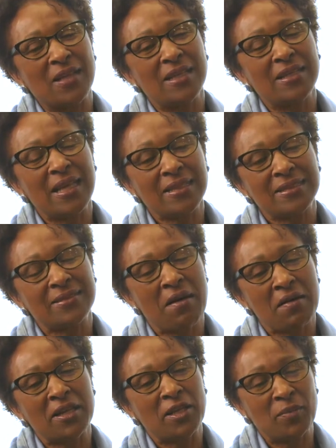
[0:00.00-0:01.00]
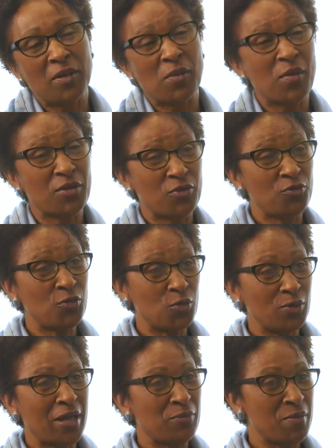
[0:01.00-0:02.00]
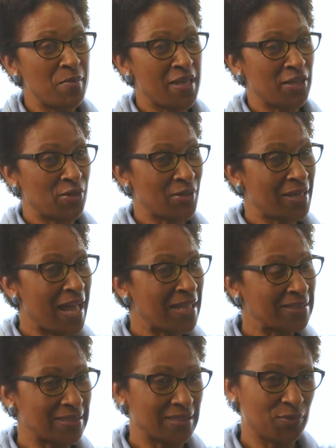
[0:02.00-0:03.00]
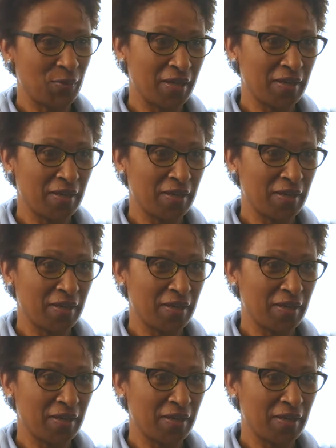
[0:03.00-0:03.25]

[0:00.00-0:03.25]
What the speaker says: let's talk a little bit about the food that we made in our class this week.